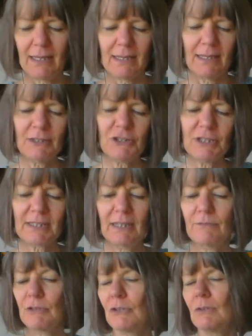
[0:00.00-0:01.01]
It just
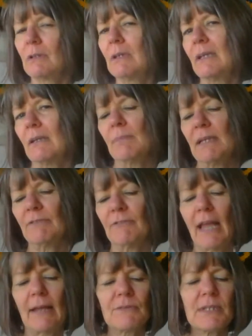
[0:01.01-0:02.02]
gives you a little bit of
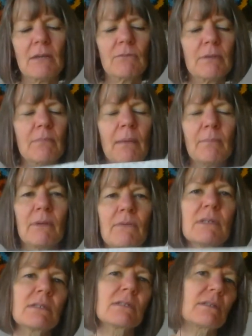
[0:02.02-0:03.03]
flounce. And remember,
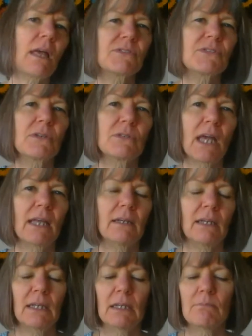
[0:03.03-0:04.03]
this is also done
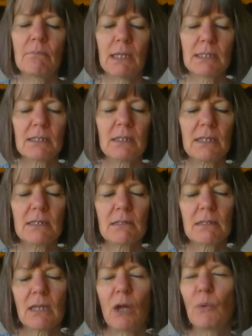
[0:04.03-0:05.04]
in muslin,
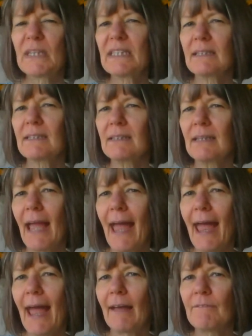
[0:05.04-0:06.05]
so it doesn't
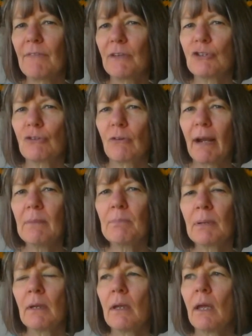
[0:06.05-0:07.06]
have the
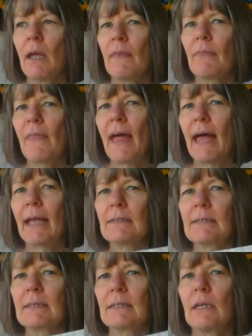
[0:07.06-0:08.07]
drape
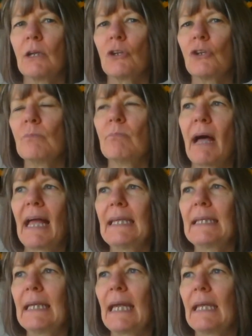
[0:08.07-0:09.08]
that you
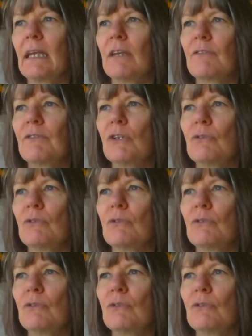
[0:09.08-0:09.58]
might get if you